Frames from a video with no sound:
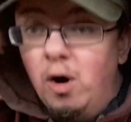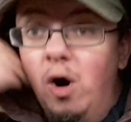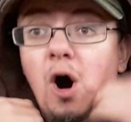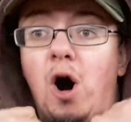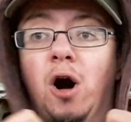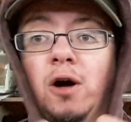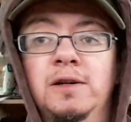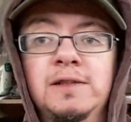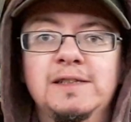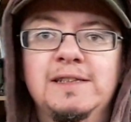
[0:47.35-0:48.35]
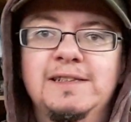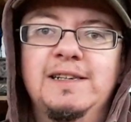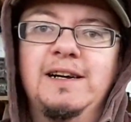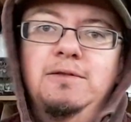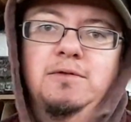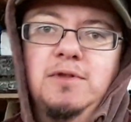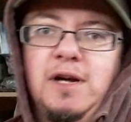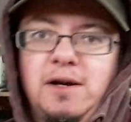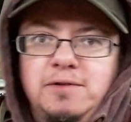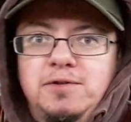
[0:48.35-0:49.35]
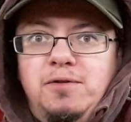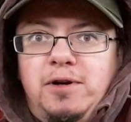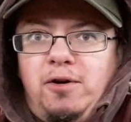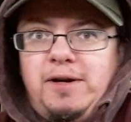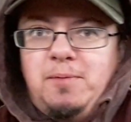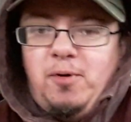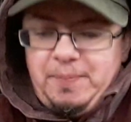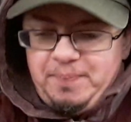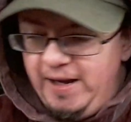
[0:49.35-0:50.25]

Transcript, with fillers: Oh, at two o'clock in the morning.